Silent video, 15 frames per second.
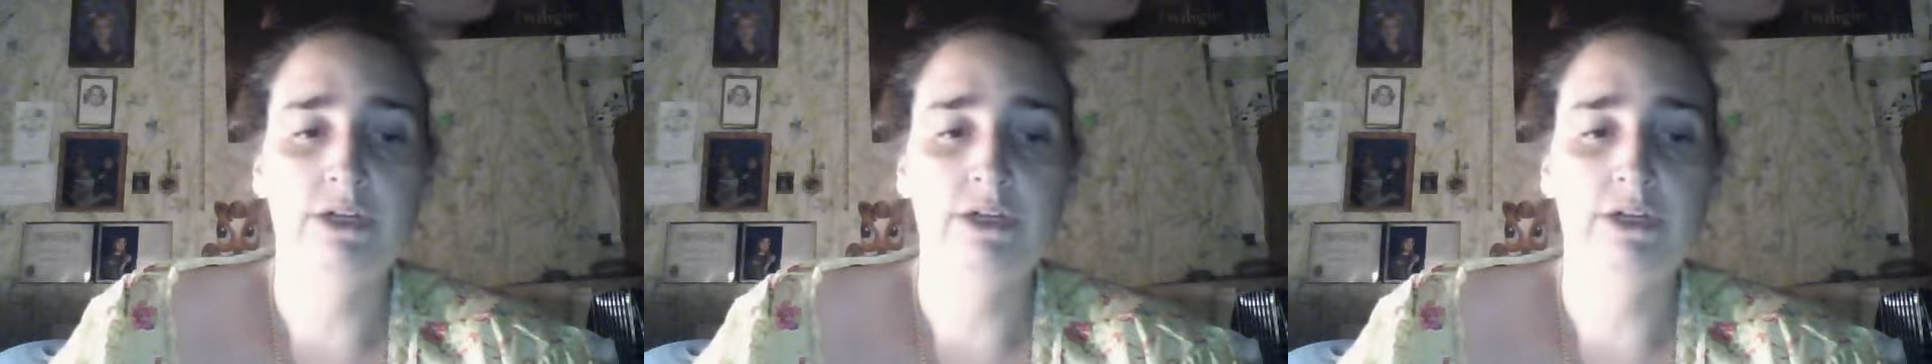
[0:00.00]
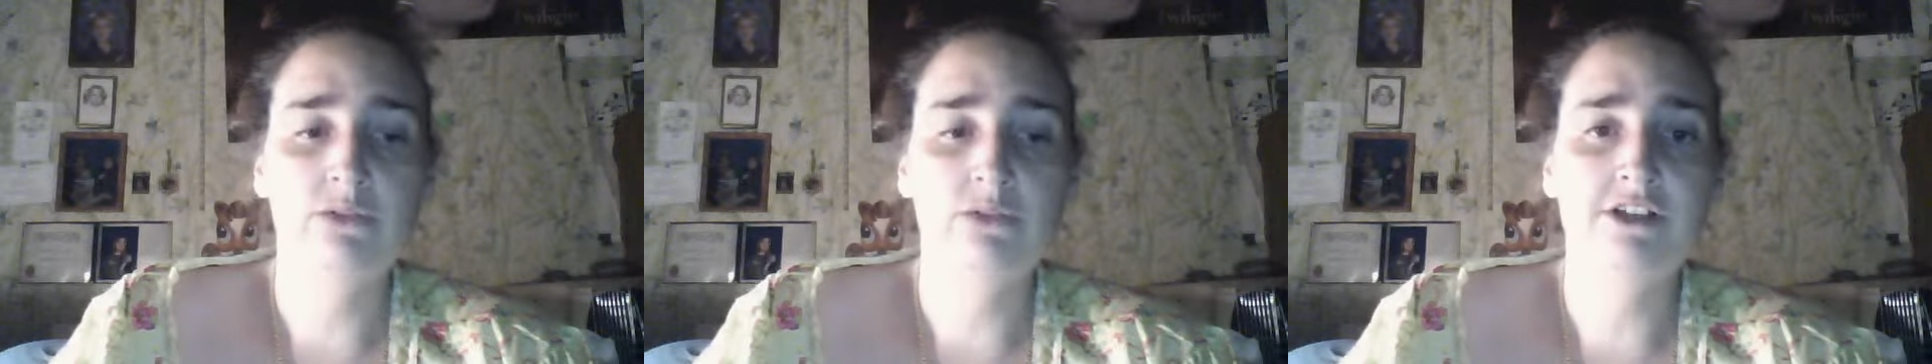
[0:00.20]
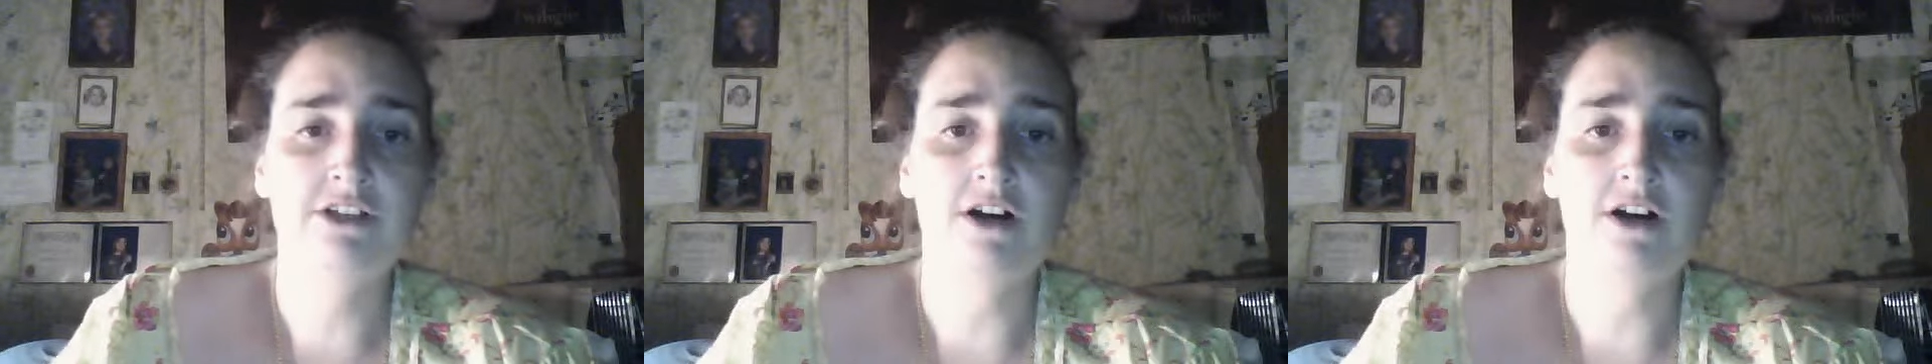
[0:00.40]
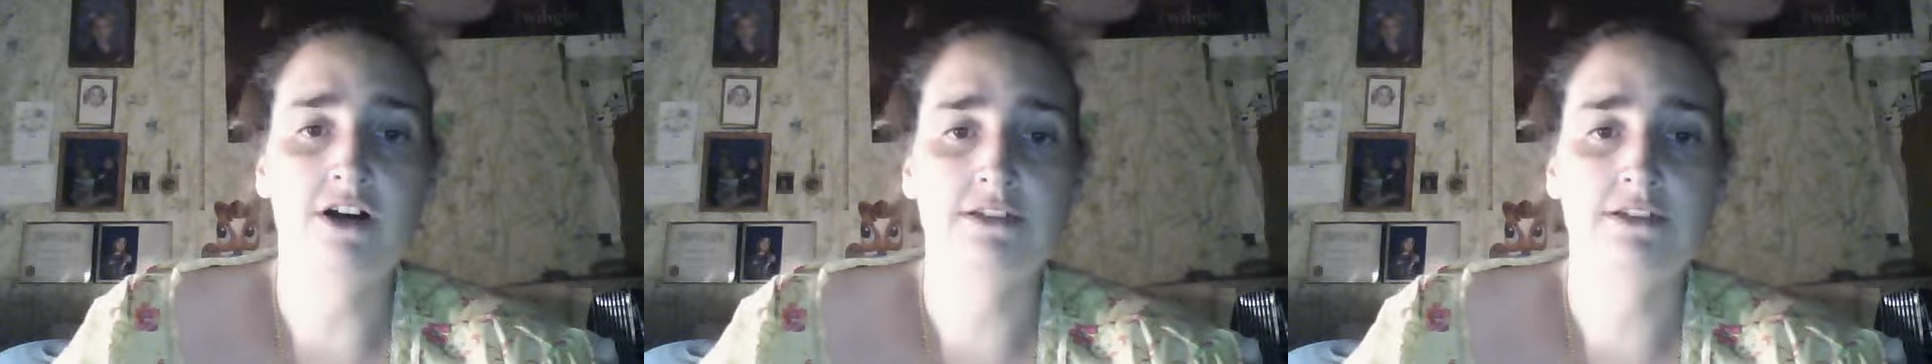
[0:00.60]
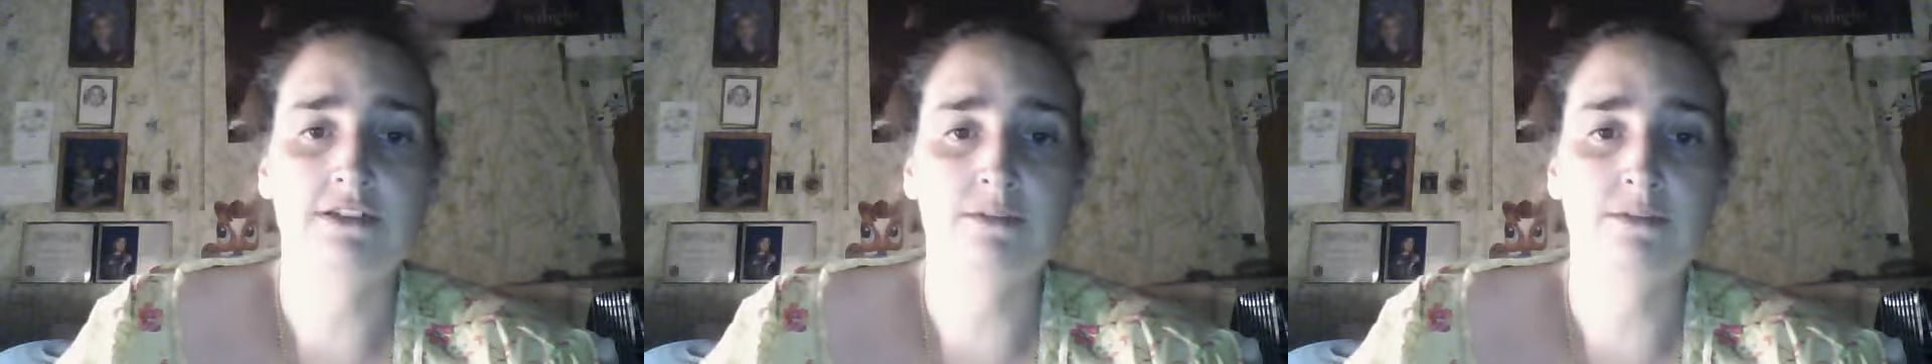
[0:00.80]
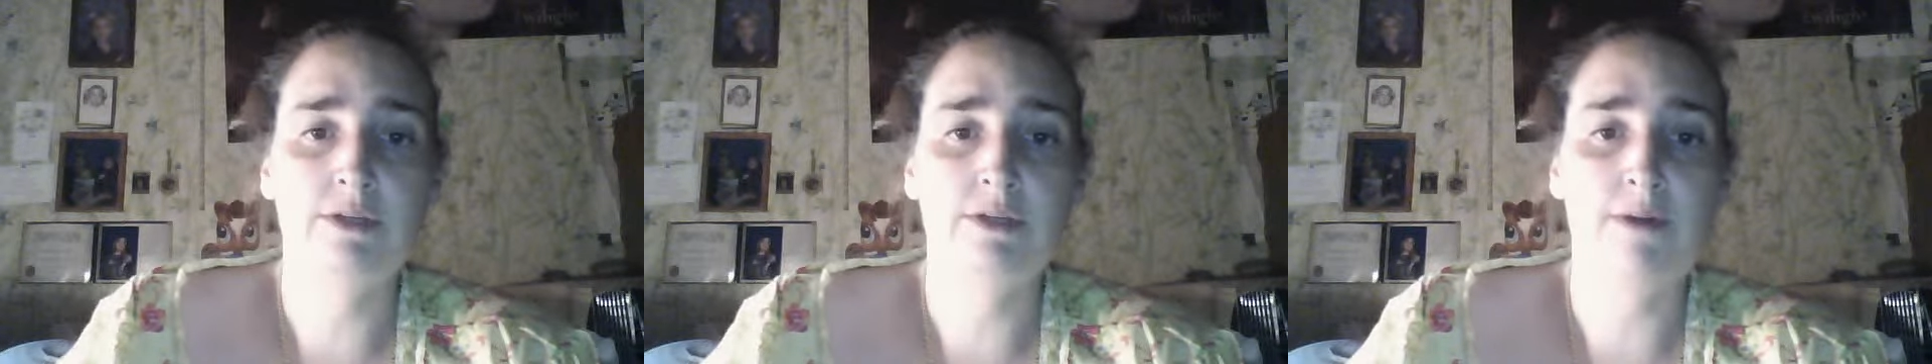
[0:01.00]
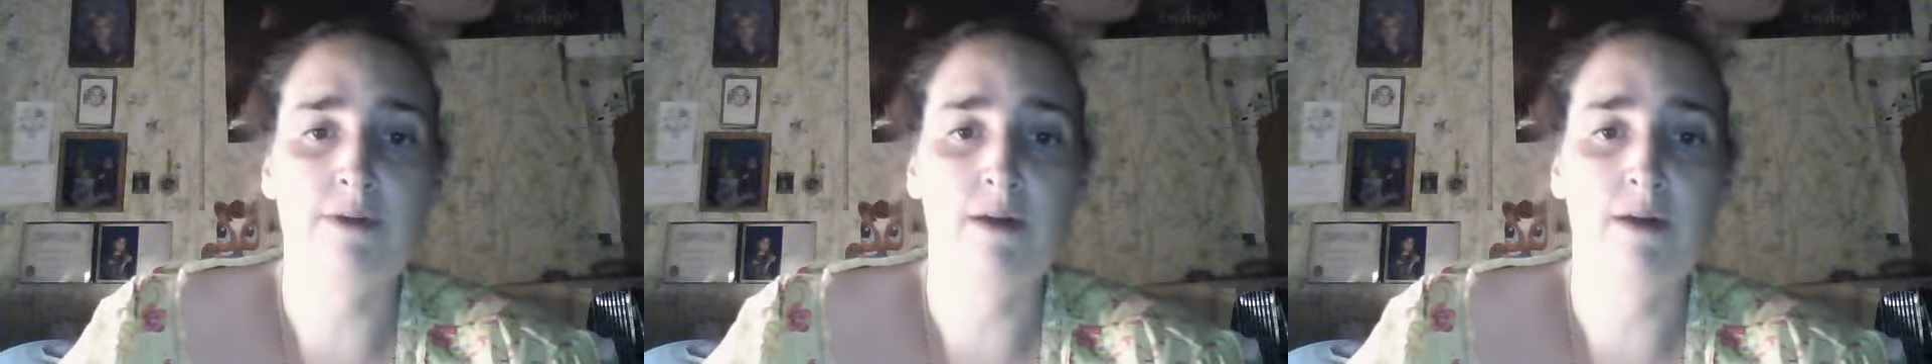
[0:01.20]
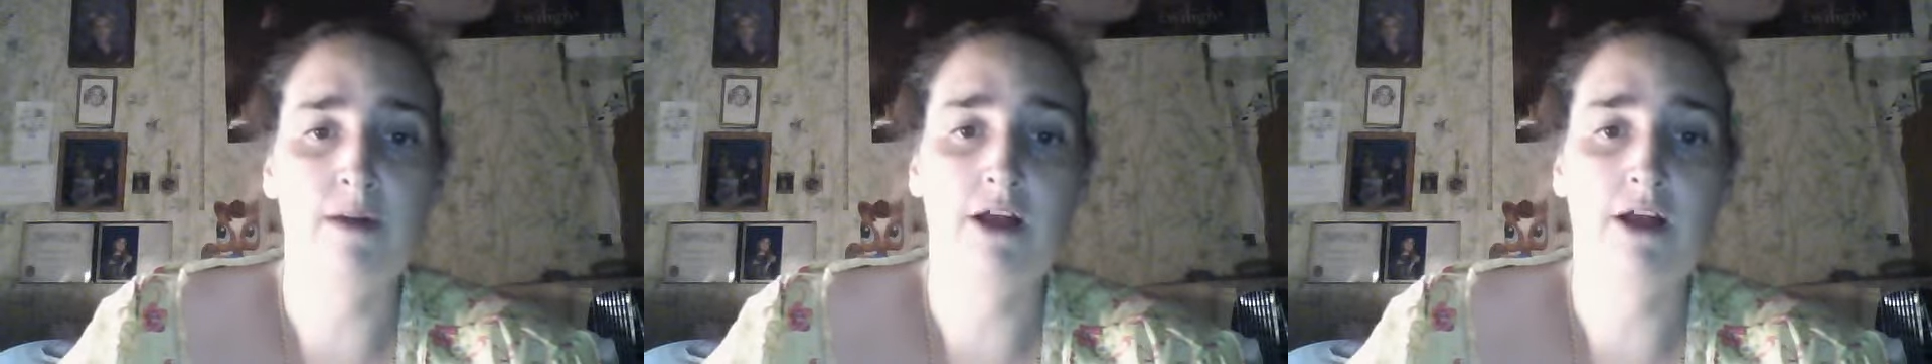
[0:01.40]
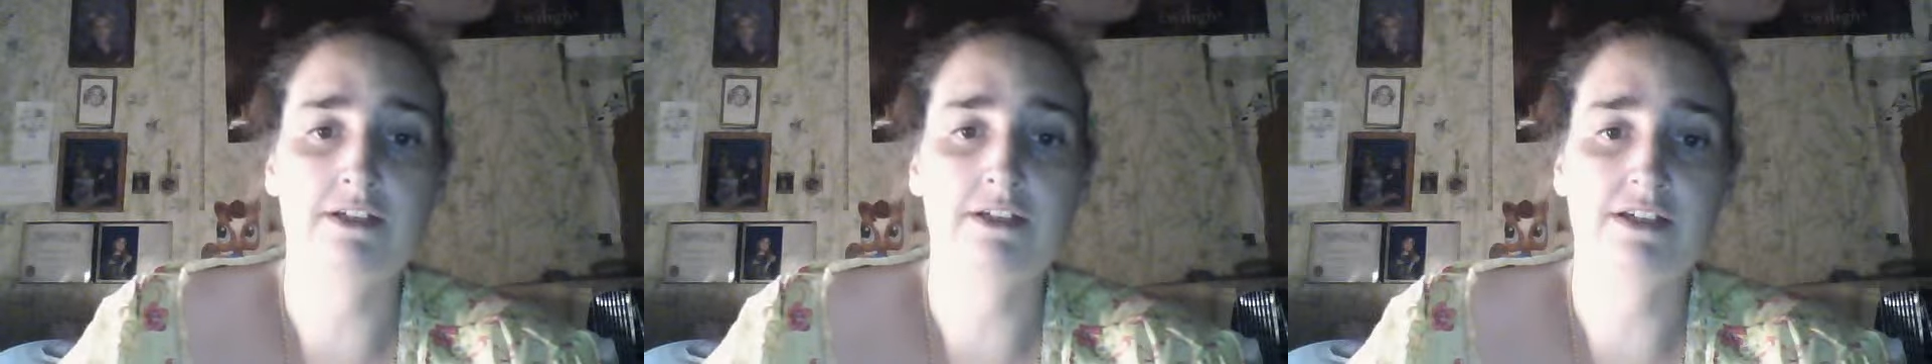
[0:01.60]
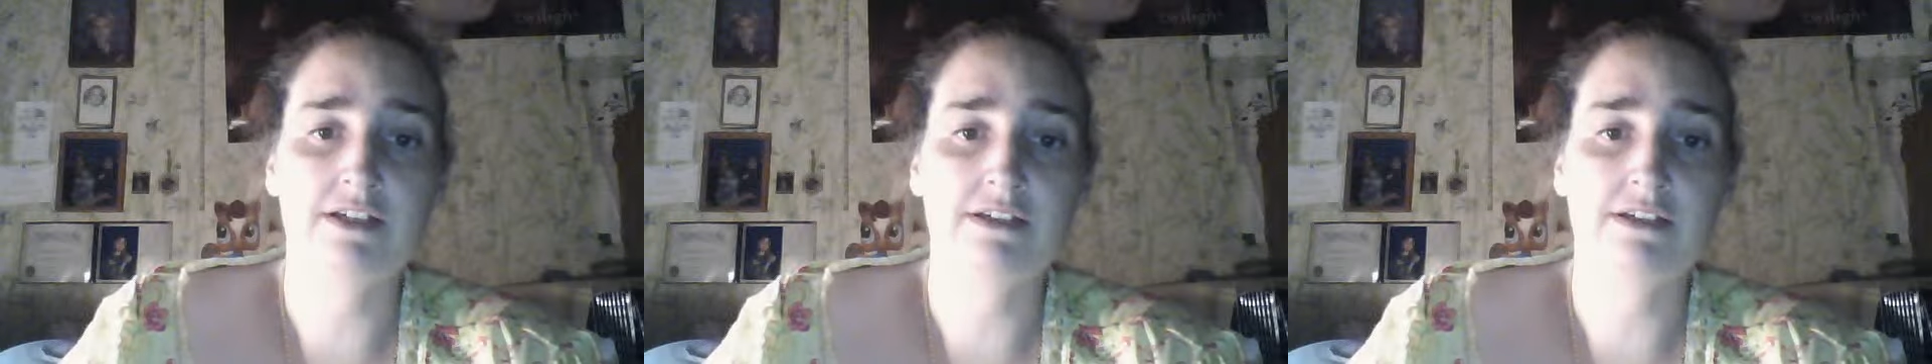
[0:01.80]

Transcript: we talked a little bit about politics,